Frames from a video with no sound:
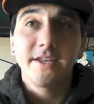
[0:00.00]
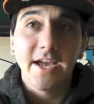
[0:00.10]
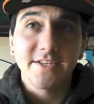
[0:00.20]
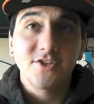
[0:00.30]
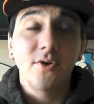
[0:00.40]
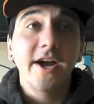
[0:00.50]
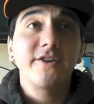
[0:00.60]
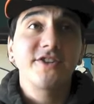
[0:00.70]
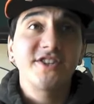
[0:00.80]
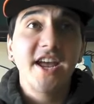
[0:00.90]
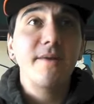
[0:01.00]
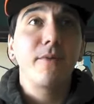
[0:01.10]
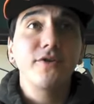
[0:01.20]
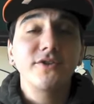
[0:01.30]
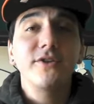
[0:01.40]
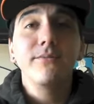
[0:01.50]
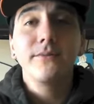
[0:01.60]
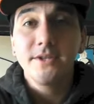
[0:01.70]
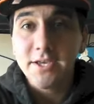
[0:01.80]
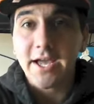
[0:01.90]
Yes. Do I understand most of
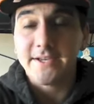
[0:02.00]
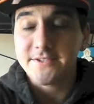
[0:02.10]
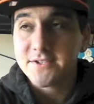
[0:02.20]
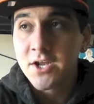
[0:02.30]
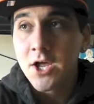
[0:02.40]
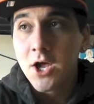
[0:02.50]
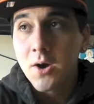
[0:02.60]
them? Yes.